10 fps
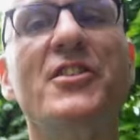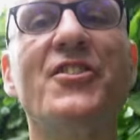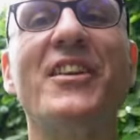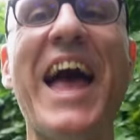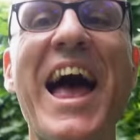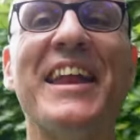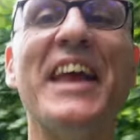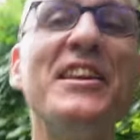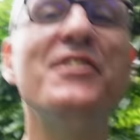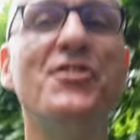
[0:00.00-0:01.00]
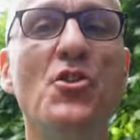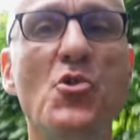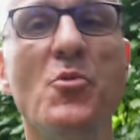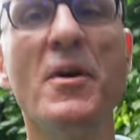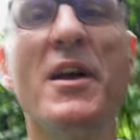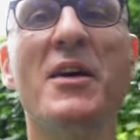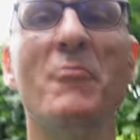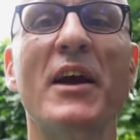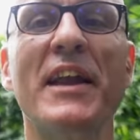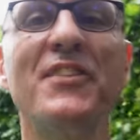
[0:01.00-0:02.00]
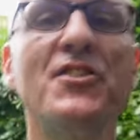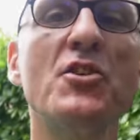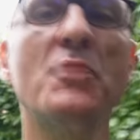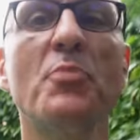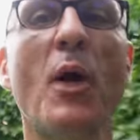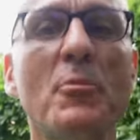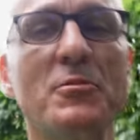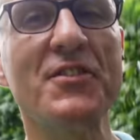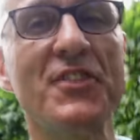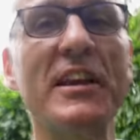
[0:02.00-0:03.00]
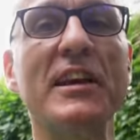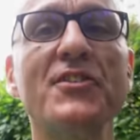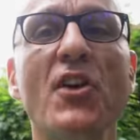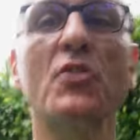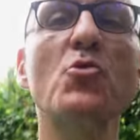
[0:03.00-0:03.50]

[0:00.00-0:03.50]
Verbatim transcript: doesn't add any zoom, but as you can probably see, it's not